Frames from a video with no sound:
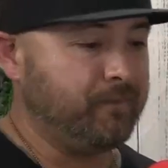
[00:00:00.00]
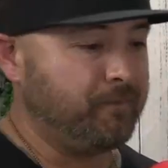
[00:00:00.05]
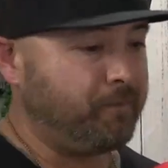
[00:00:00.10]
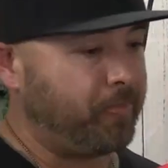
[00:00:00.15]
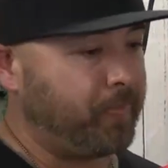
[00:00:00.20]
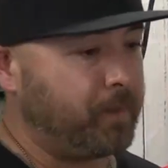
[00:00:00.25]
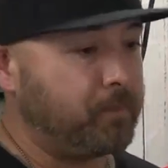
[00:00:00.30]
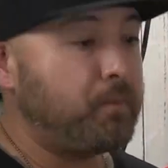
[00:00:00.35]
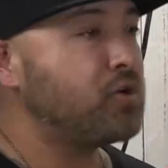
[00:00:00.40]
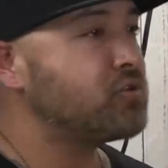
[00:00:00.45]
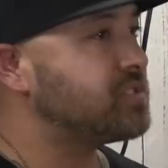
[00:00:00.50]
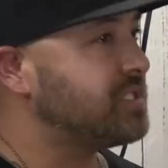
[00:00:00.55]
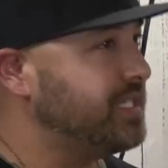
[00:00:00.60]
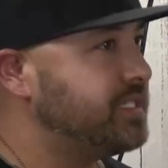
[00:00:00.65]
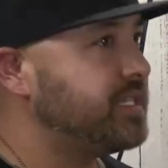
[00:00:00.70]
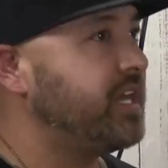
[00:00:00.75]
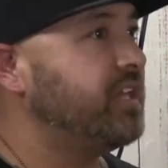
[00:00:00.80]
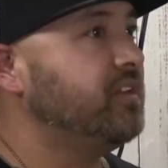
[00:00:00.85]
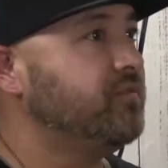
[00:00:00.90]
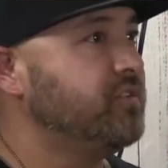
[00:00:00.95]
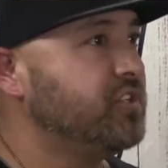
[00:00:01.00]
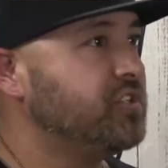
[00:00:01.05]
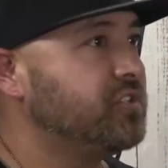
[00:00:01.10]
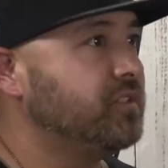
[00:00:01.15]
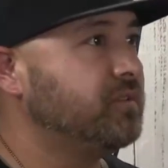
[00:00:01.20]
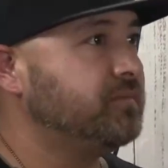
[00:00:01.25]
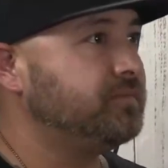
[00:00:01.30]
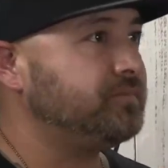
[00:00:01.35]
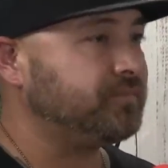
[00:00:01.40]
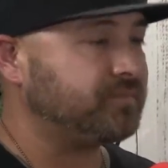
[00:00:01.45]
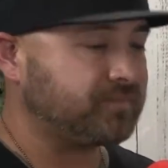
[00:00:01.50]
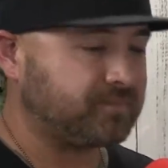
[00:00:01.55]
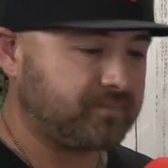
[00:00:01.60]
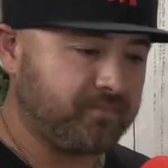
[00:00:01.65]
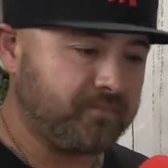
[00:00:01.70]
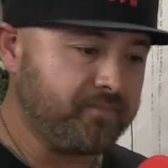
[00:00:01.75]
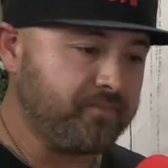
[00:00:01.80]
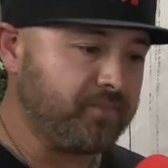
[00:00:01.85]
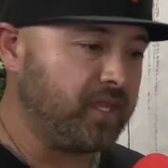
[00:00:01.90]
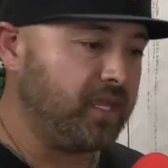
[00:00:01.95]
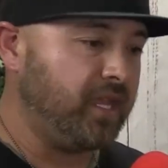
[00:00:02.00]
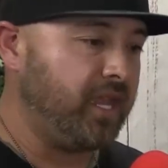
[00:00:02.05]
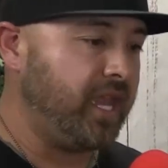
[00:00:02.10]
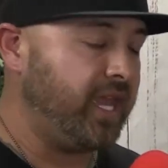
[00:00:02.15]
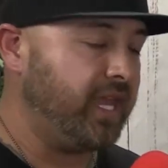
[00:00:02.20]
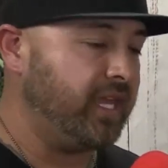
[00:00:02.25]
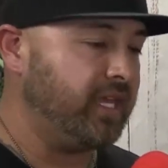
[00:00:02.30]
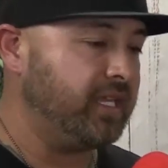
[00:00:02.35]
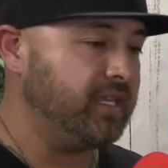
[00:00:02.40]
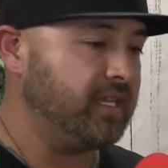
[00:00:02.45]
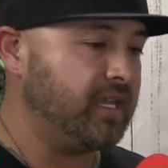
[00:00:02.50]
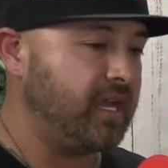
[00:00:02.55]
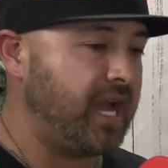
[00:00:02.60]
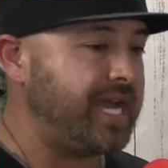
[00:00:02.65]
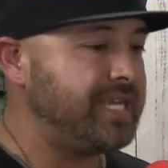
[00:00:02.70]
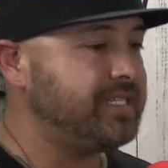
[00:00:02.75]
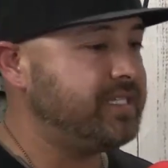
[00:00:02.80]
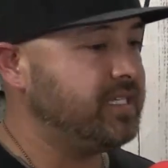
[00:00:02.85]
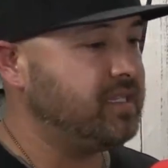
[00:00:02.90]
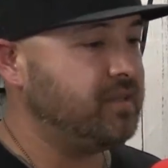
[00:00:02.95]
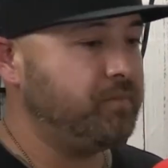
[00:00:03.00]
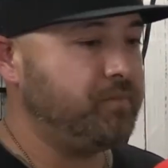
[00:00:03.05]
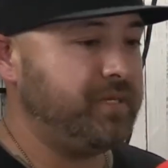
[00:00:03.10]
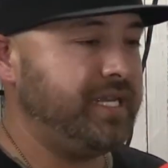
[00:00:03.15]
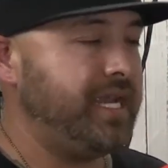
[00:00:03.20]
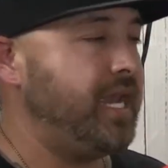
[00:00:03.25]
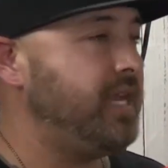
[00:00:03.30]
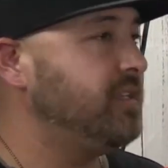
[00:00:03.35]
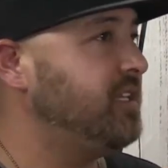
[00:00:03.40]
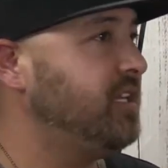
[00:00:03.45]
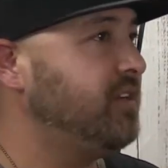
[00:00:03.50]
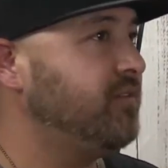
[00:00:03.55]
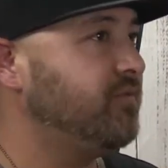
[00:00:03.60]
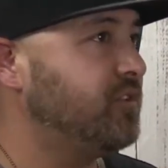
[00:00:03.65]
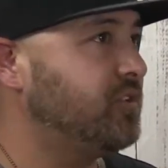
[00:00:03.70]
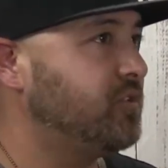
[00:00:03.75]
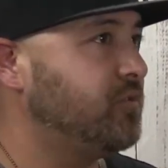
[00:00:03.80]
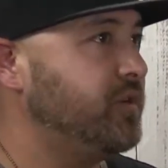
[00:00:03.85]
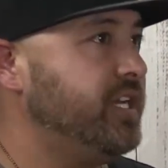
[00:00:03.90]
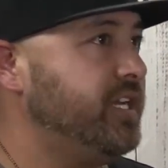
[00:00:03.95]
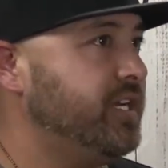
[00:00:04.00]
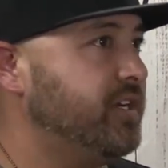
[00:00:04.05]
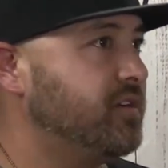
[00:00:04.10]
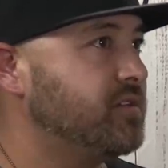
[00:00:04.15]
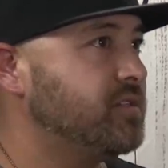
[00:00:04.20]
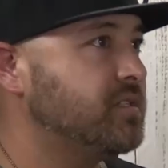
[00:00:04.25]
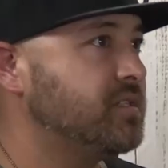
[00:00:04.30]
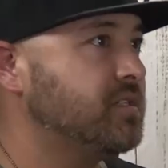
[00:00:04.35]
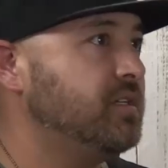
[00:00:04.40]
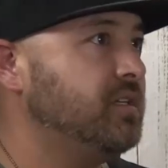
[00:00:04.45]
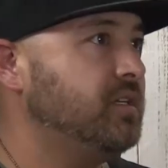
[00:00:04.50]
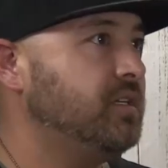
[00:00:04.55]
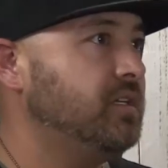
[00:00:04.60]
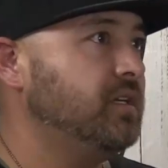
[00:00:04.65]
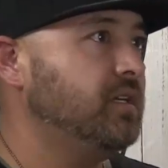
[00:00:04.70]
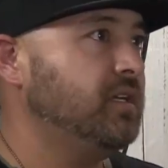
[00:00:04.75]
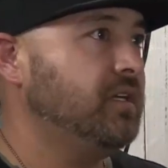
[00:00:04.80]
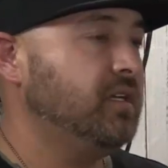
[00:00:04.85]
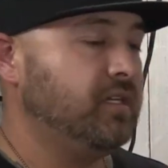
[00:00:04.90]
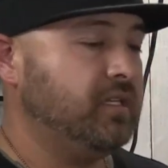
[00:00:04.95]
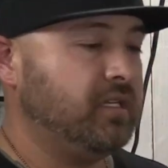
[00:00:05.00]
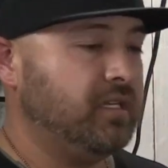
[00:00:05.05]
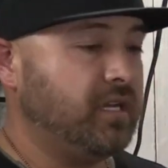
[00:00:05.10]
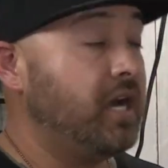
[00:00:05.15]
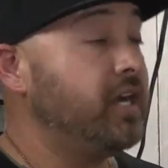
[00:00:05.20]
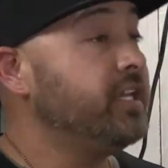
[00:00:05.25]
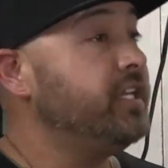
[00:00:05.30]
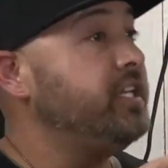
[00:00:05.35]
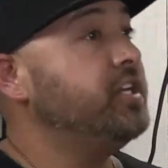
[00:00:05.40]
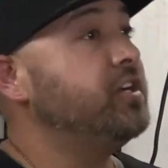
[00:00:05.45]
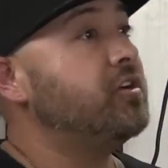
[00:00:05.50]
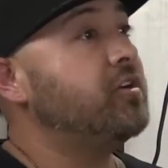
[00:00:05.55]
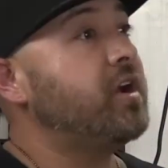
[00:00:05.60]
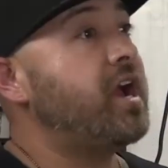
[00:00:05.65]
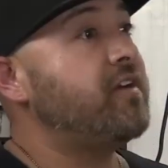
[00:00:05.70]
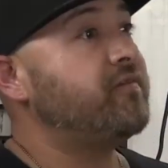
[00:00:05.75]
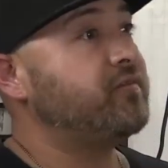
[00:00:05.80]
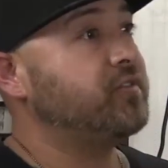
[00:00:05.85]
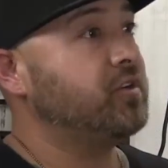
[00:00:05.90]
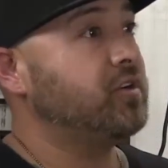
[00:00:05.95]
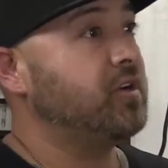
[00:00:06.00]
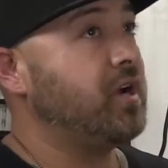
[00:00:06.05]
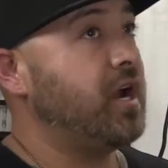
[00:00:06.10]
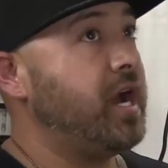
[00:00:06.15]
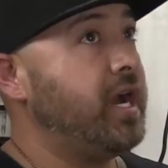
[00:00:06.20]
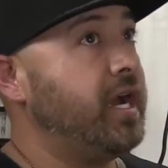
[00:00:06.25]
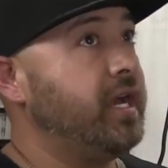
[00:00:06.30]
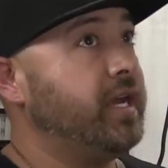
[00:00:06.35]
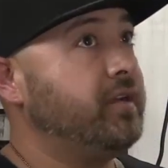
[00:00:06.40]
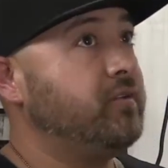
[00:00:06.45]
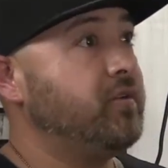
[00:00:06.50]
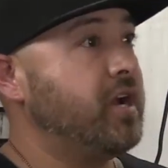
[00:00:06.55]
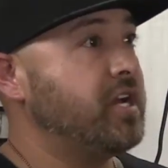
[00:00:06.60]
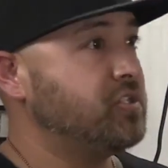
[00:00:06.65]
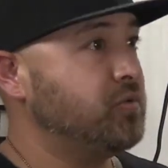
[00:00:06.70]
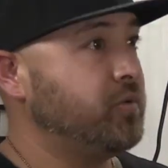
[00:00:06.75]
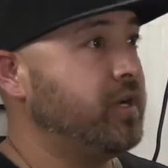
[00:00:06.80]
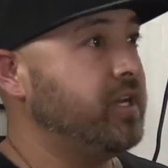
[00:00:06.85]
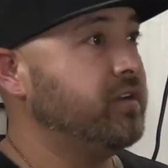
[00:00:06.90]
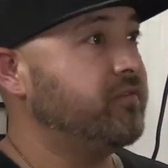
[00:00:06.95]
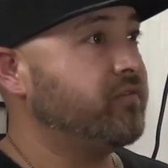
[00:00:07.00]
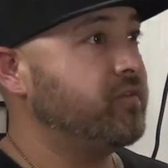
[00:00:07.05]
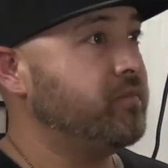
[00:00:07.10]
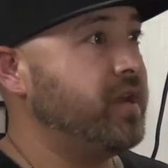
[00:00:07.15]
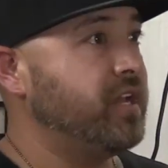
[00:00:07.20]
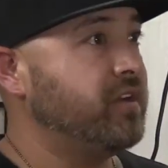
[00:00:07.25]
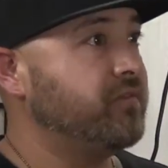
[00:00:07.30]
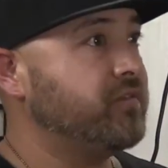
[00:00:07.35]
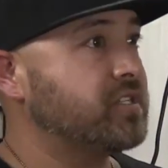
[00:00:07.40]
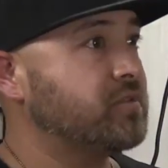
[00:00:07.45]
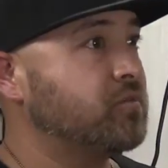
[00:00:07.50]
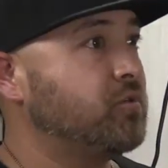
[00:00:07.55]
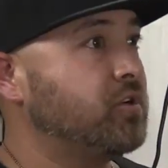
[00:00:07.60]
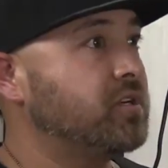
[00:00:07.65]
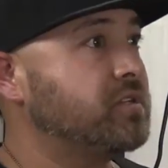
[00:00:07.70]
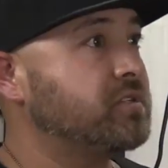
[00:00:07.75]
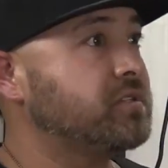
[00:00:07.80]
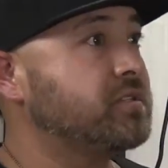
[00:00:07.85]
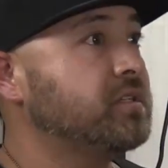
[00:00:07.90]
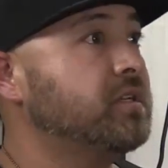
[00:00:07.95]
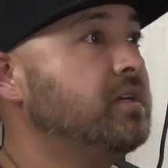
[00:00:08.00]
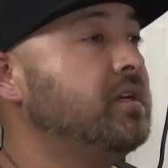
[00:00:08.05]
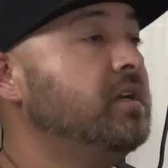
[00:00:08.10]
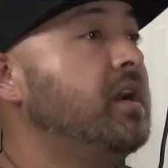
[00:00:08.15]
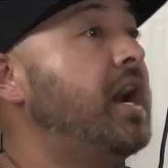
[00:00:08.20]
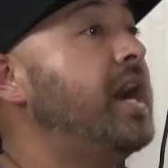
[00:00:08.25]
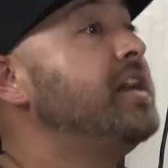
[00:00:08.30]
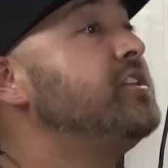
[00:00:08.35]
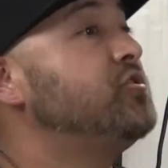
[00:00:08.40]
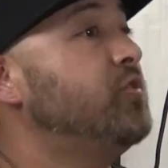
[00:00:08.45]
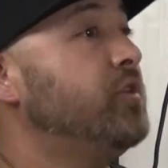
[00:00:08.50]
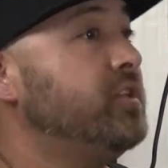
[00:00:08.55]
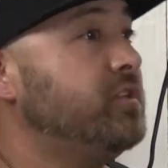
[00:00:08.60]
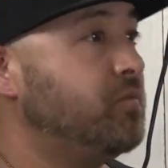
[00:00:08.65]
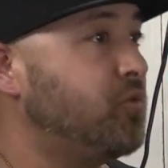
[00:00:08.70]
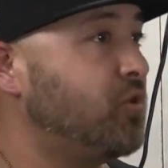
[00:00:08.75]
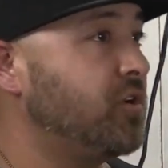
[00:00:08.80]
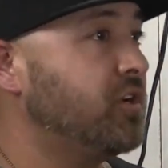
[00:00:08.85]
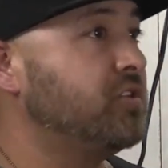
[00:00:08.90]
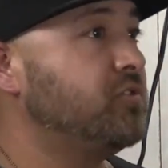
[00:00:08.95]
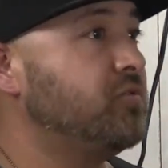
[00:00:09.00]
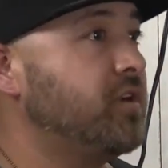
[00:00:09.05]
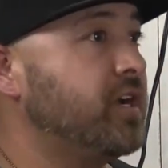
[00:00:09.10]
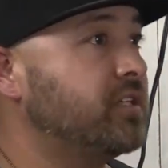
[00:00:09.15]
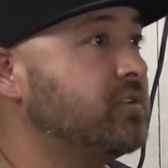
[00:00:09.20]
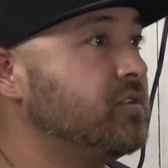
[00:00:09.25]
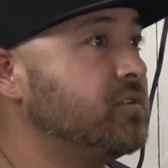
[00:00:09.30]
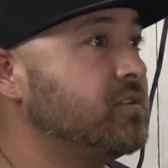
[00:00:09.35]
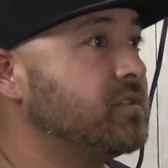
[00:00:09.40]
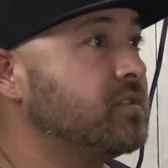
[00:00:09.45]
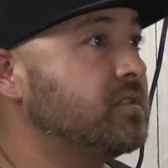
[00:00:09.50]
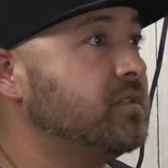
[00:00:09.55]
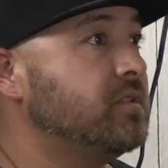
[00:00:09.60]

Mostly television. And I did the PA thing for three years. A year after I graduated from Manifest Works, I joined the board of directors.